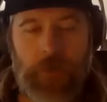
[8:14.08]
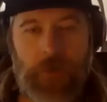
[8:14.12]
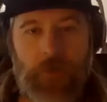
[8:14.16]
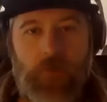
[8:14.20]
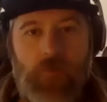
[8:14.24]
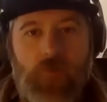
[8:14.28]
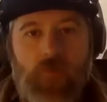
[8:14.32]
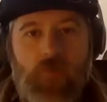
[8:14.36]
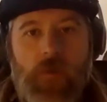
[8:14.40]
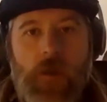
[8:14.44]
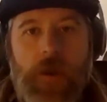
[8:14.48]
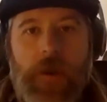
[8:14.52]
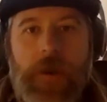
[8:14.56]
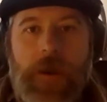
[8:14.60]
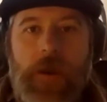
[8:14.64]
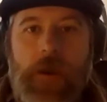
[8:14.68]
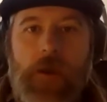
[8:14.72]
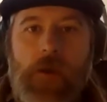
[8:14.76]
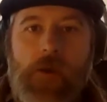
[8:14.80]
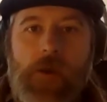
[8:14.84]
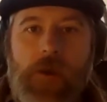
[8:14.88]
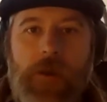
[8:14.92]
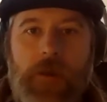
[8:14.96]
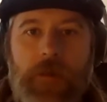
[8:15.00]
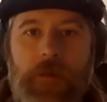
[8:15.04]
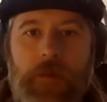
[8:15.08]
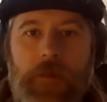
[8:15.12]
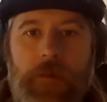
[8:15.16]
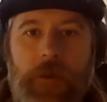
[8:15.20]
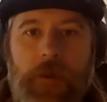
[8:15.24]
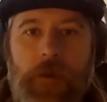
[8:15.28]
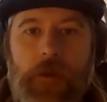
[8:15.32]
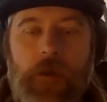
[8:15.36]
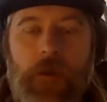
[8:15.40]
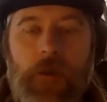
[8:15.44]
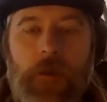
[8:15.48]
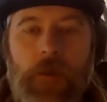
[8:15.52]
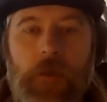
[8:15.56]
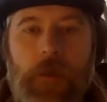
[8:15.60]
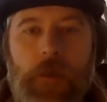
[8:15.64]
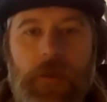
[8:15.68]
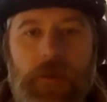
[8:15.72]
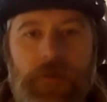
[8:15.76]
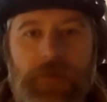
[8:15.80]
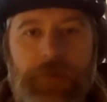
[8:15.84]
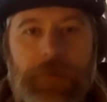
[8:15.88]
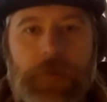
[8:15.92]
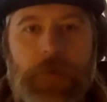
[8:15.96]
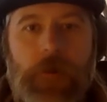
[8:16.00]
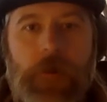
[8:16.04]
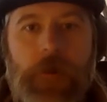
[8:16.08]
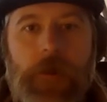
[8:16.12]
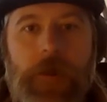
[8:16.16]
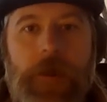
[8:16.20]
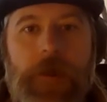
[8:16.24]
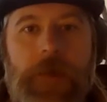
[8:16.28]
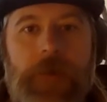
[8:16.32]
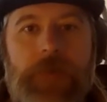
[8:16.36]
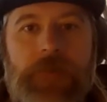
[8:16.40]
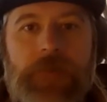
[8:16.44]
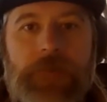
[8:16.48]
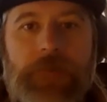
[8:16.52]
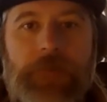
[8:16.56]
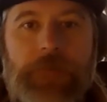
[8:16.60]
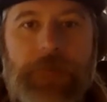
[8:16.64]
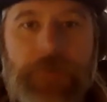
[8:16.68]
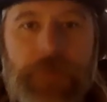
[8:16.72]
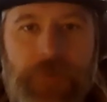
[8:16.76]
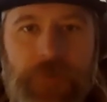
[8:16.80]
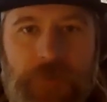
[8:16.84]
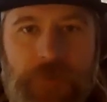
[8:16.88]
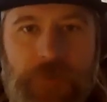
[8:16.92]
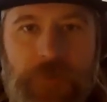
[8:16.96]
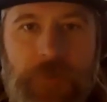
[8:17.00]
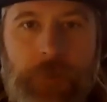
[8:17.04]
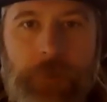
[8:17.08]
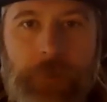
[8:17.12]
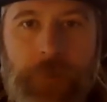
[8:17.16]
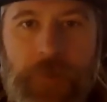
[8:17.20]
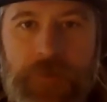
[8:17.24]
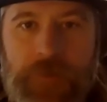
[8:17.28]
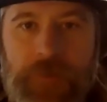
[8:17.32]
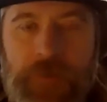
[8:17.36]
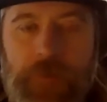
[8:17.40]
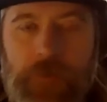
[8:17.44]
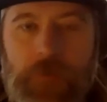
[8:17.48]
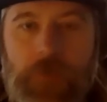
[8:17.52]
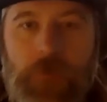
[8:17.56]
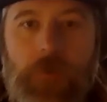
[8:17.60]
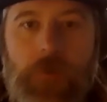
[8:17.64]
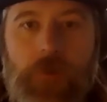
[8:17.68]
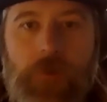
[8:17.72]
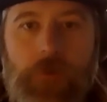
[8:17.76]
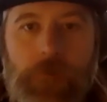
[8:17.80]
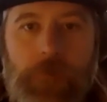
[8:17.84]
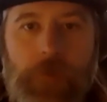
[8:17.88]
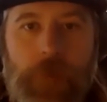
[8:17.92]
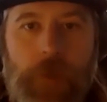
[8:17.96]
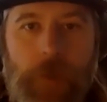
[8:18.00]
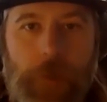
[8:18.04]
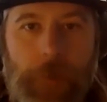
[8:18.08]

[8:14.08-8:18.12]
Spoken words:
kind of gray area there as far as efficiency and muscular